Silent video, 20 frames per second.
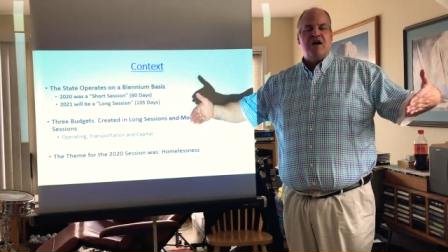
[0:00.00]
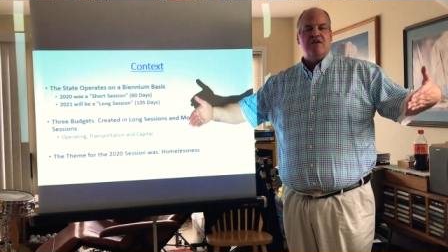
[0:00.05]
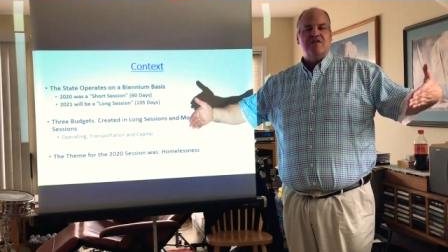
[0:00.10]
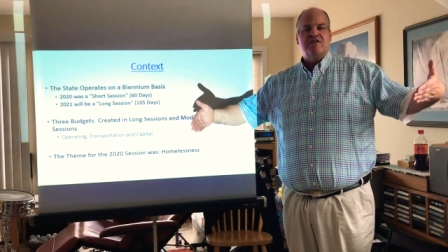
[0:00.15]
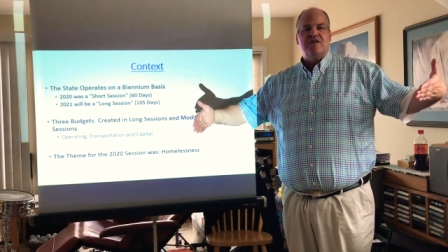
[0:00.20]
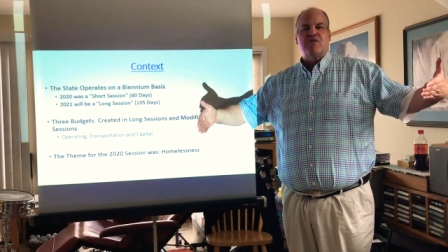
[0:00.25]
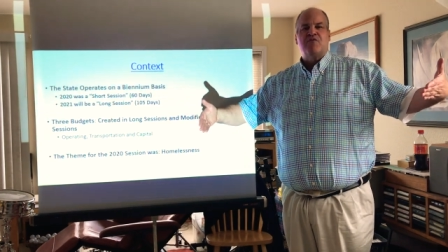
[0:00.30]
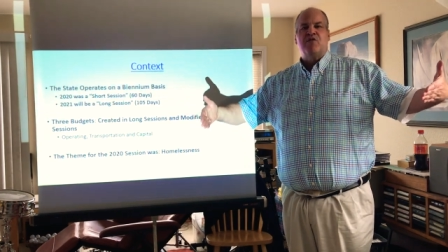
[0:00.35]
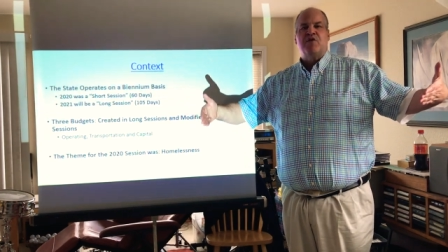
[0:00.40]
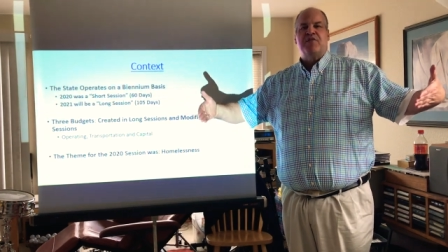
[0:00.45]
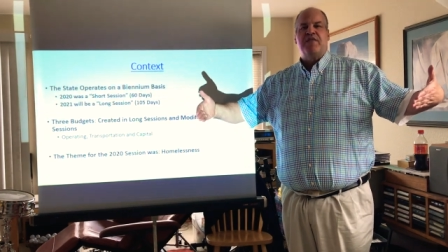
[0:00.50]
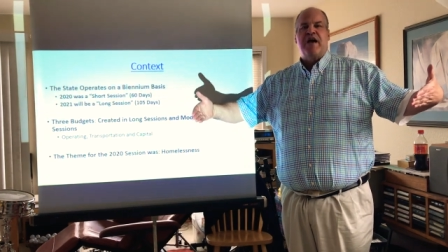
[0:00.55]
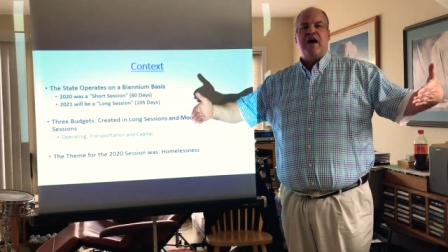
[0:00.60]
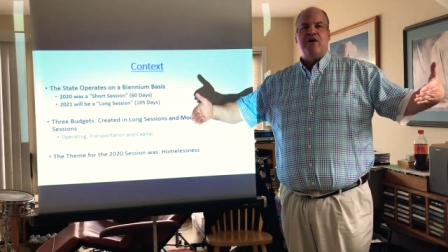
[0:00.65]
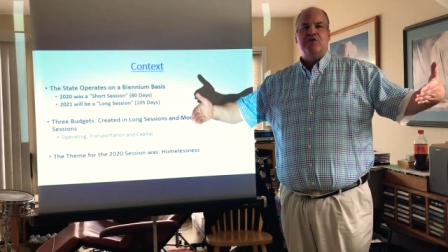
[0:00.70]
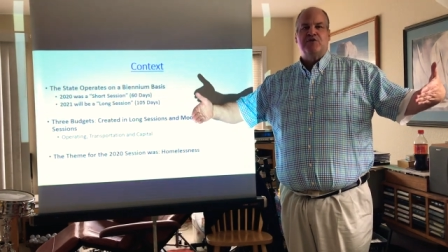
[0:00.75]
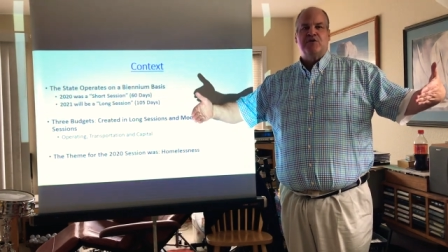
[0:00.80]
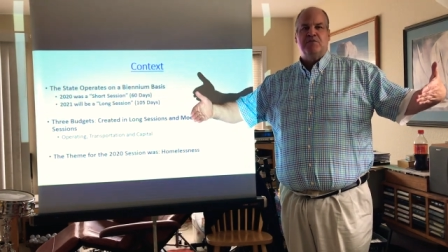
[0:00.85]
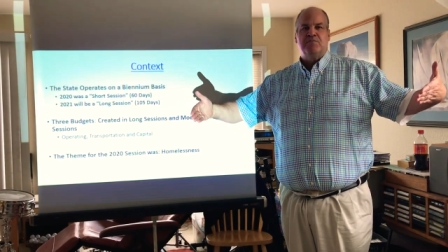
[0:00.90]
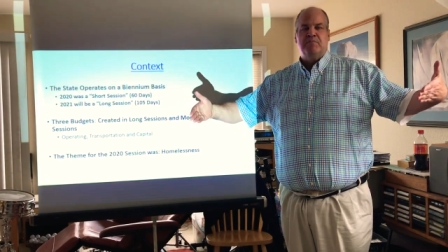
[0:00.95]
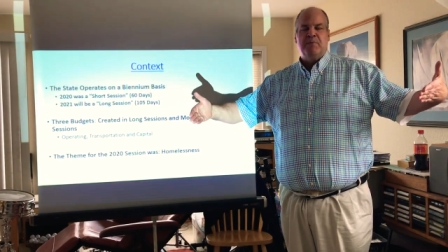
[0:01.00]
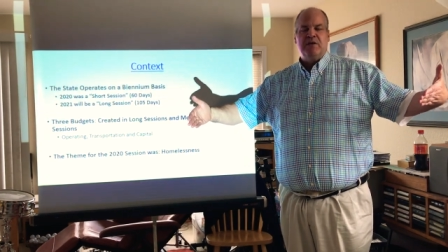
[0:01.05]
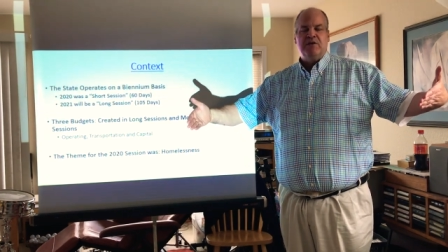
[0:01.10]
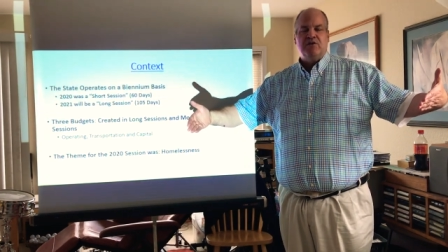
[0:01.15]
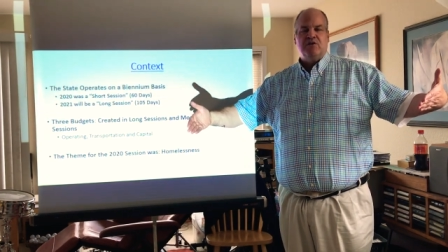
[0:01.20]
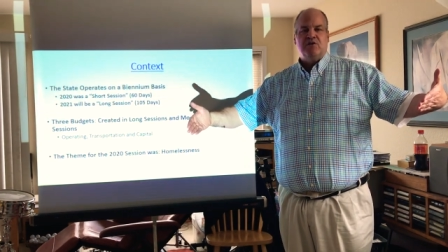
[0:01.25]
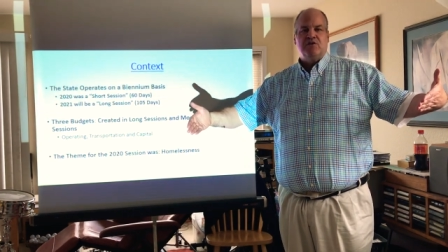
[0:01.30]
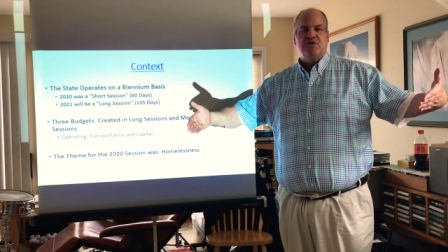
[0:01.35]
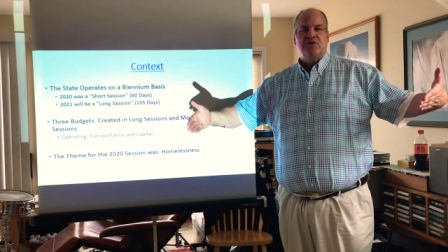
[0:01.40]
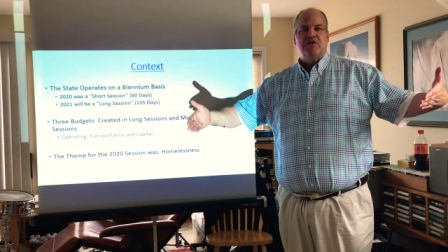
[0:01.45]
several thousand
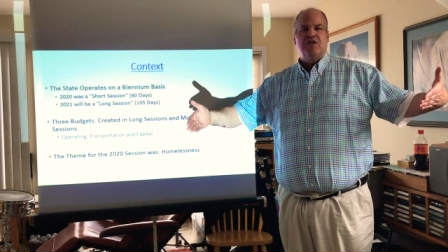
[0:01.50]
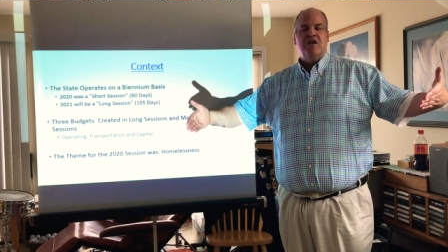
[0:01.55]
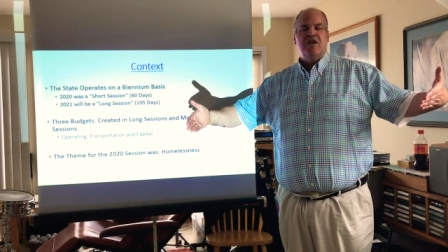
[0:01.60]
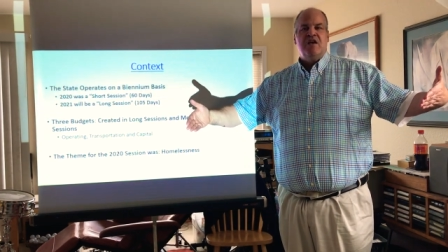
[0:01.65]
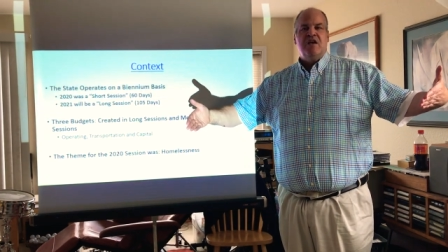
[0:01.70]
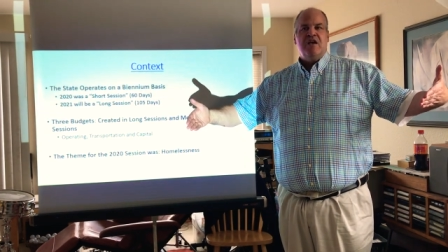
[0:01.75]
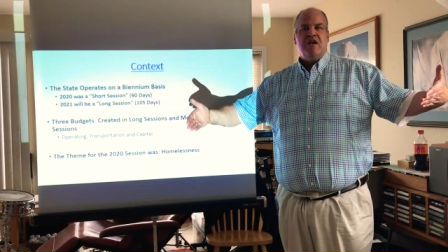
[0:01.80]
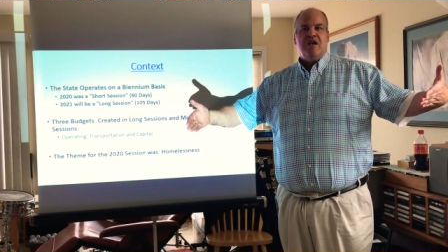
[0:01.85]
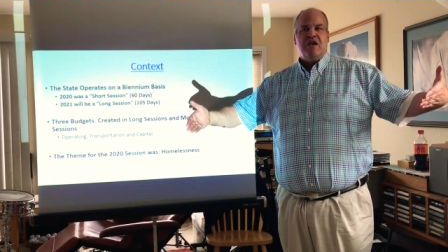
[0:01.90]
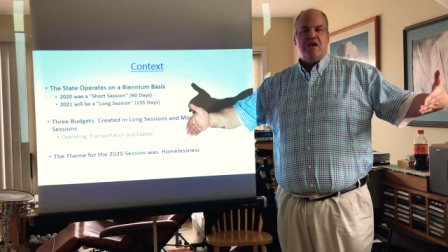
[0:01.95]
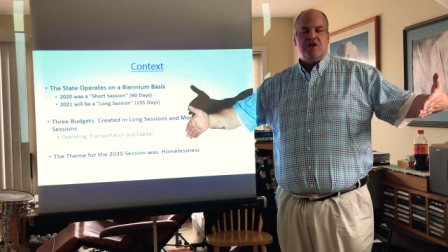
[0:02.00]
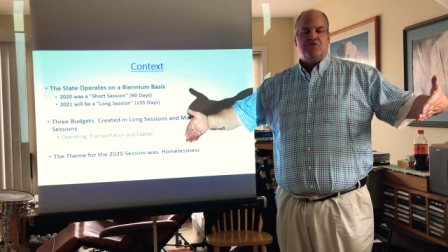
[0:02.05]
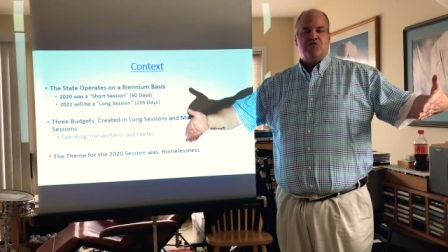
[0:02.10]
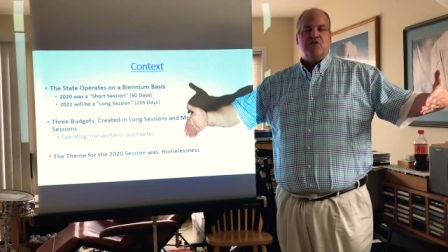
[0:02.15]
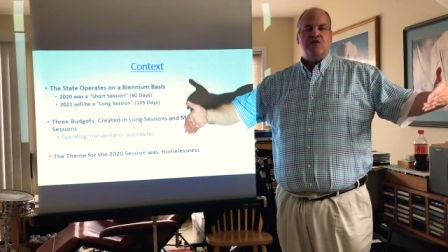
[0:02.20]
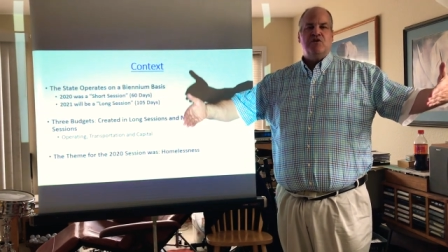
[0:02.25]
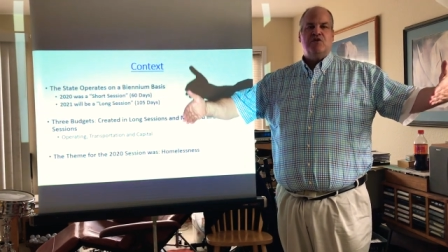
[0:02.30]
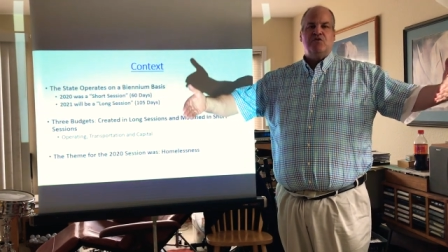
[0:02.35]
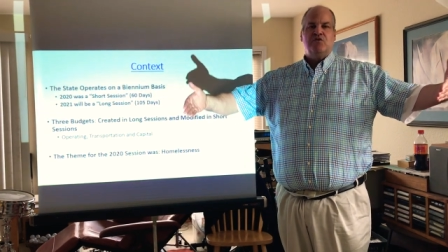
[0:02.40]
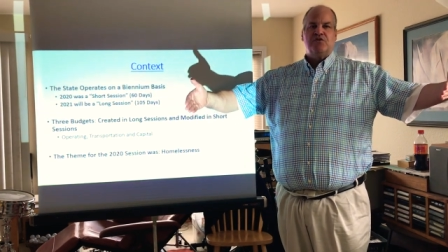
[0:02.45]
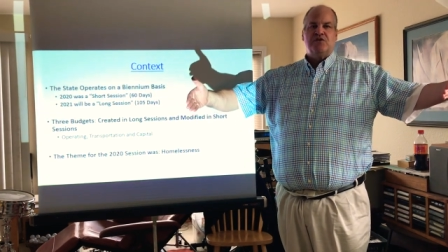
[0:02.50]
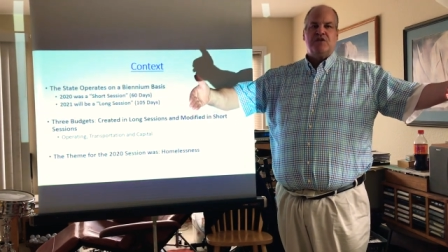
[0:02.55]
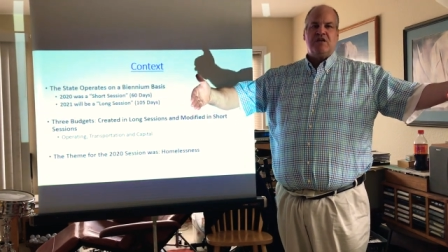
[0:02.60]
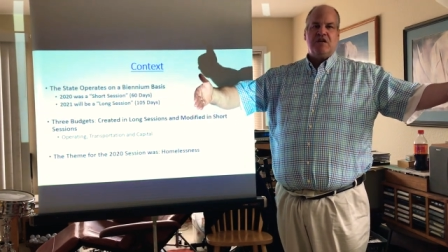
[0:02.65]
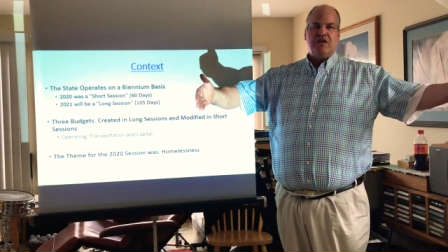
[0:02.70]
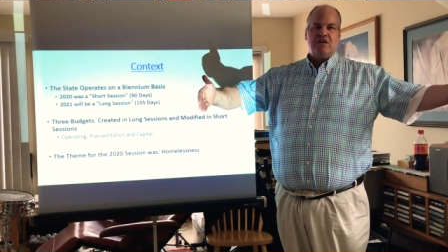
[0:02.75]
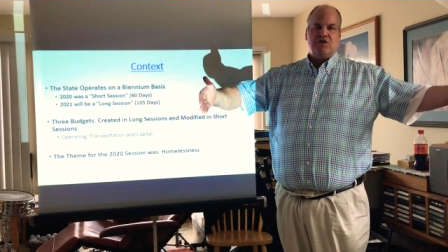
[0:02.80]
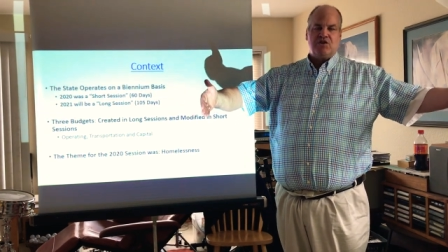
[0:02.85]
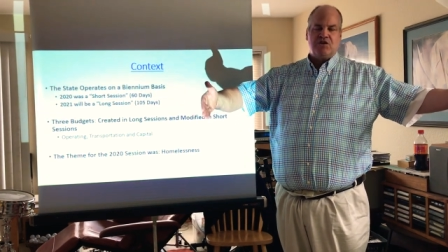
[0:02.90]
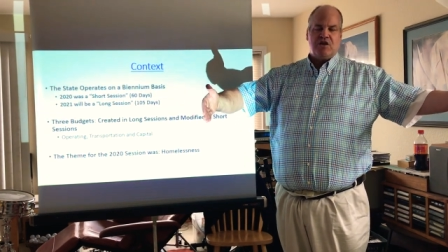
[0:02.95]
bills introduced
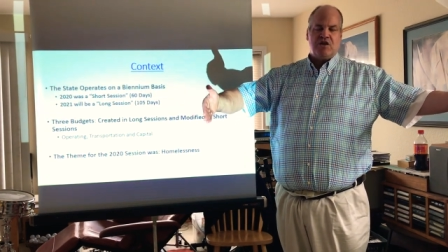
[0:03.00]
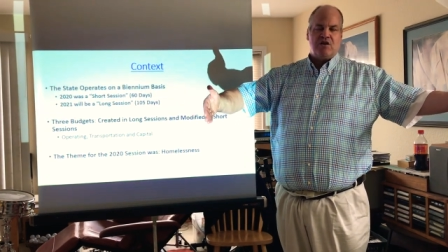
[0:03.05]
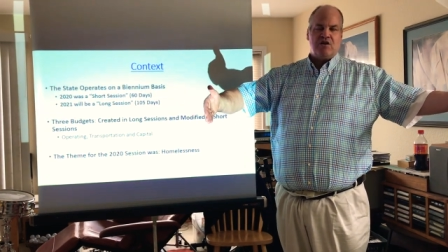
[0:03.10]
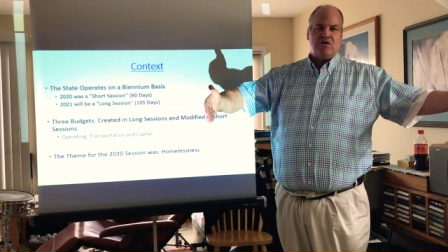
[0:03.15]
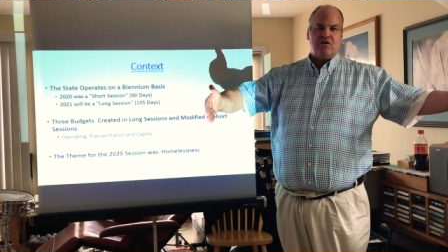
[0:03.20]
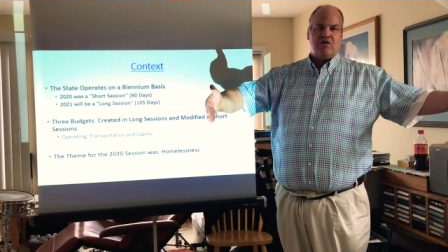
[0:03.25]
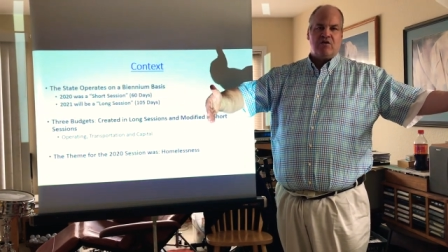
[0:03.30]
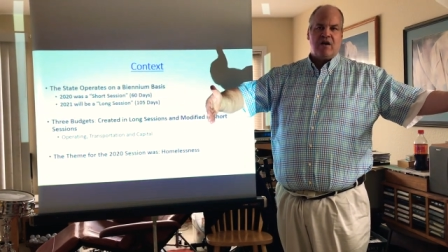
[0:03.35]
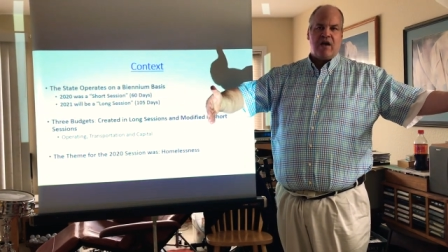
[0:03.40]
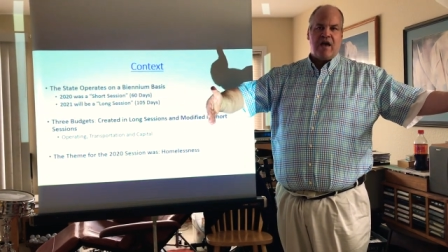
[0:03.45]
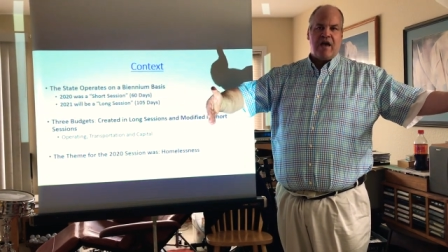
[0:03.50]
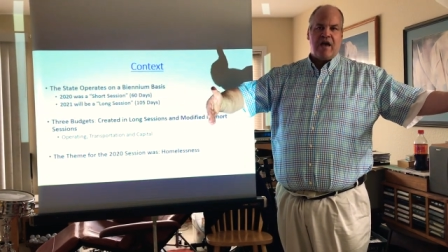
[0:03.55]
each year,